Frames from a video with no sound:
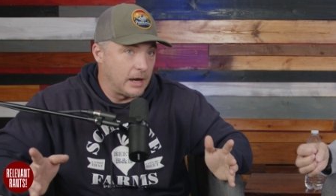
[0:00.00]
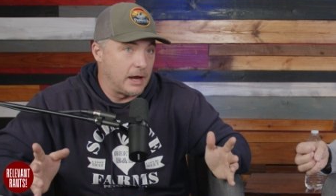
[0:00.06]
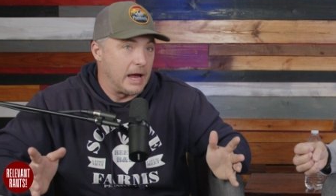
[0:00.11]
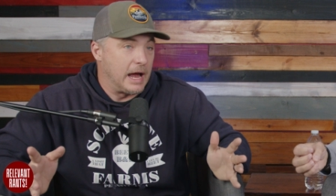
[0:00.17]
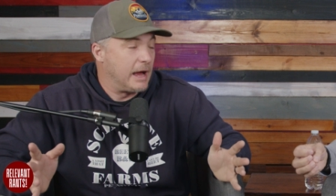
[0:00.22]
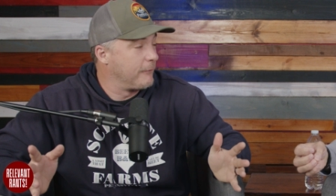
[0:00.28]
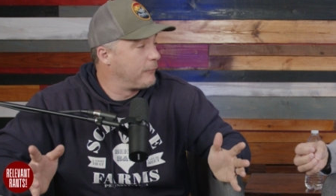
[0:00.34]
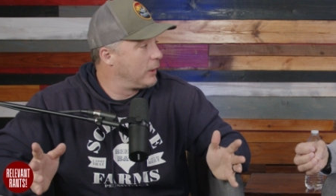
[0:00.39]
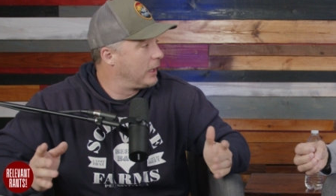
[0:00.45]

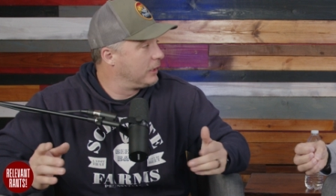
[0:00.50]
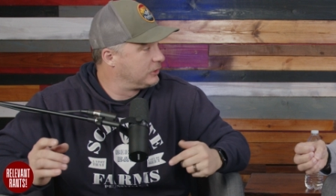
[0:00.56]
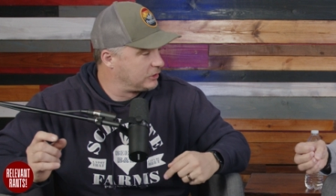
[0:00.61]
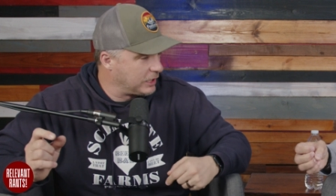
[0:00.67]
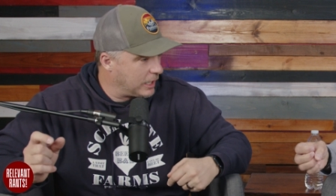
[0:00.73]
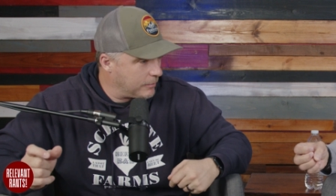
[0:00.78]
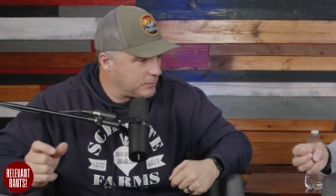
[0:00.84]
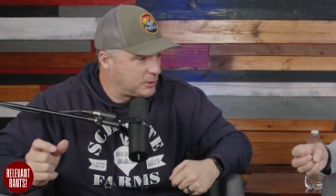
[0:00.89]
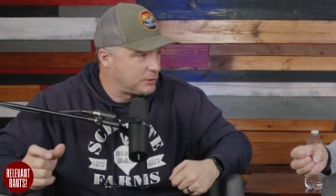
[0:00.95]
have
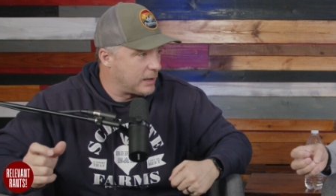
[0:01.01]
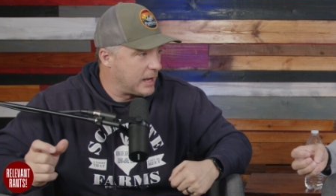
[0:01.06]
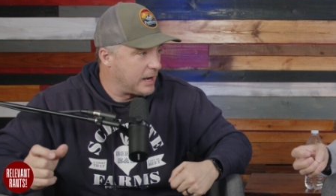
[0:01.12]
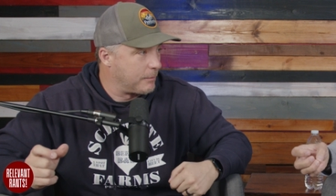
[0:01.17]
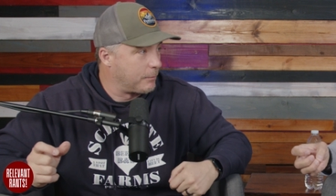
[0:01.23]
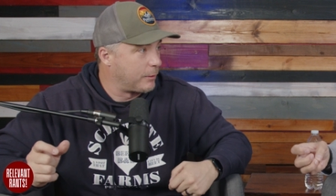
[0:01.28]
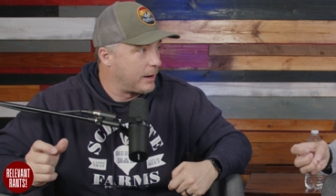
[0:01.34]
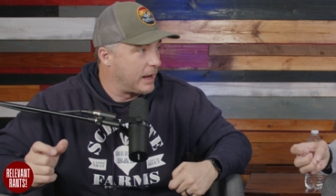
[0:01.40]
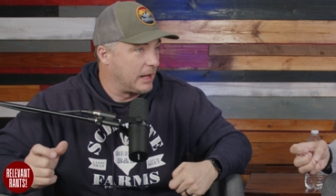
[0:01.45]
some shred
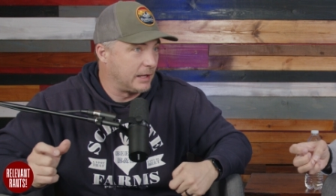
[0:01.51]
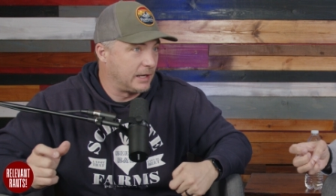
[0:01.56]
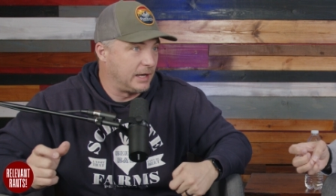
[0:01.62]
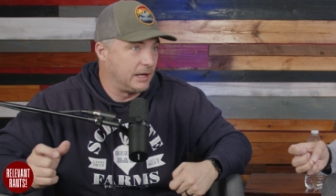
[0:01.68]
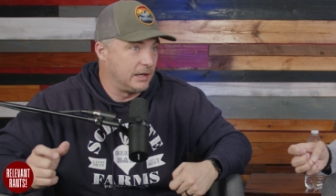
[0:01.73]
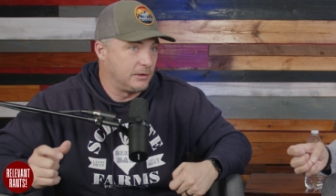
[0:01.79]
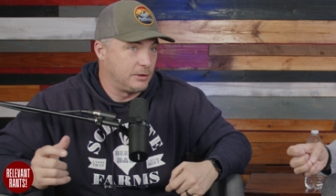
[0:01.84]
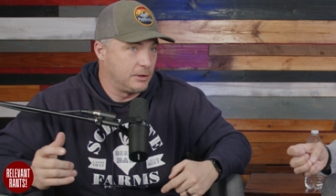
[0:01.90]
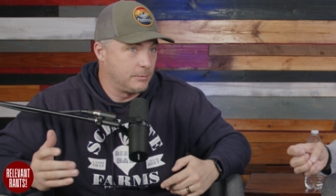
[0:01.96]
of
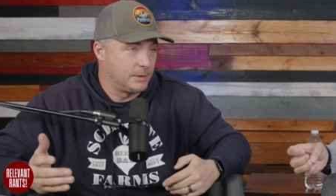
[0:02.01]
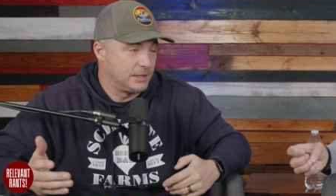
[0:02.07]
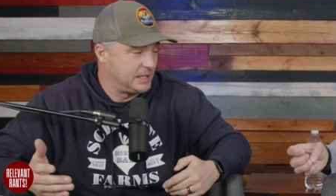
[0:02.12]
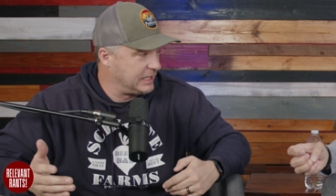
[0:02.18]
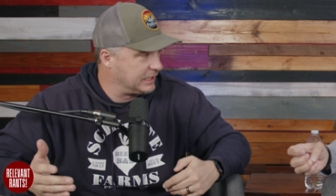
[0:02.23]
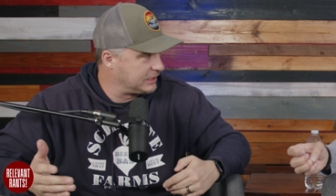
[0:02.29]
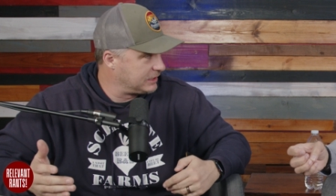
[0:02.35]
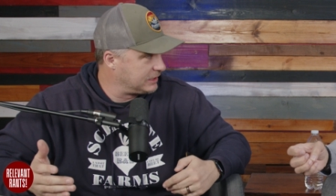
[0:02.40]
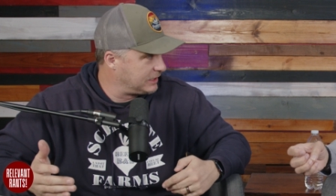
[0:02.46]
morality and human
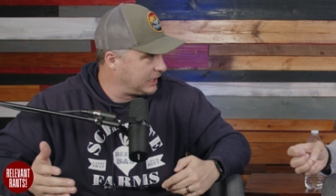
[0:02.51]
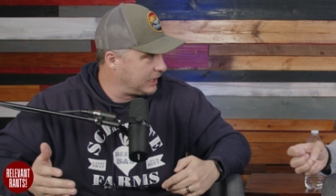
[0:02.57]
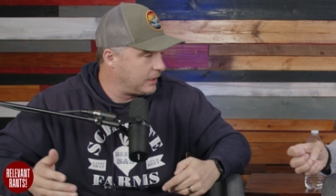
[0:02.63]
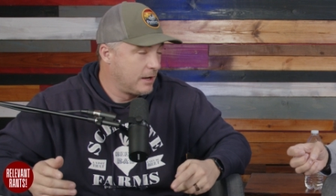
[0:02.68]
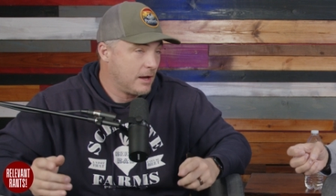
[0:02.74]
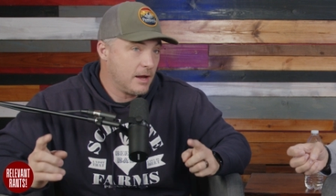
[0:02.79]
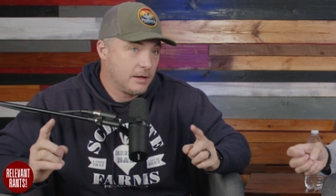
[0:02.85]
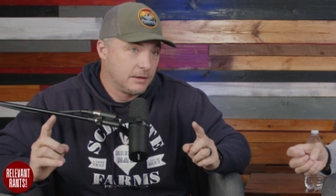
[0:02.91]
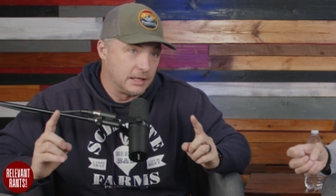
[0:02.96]

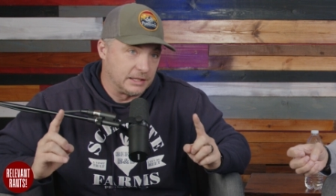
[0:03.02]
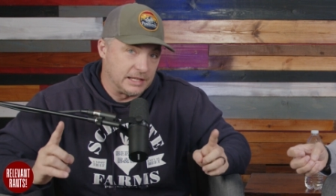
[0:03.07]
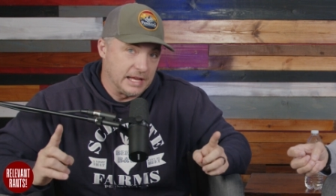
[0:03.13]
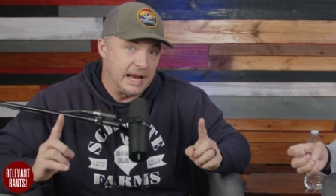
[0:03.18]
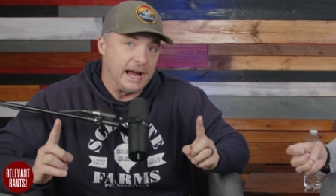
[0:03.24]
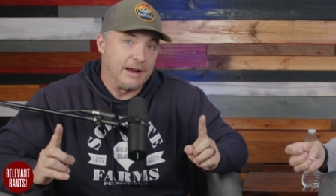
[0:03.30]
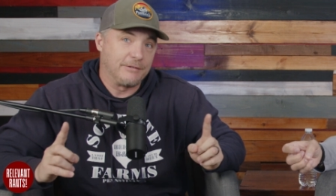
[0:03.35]
decency that they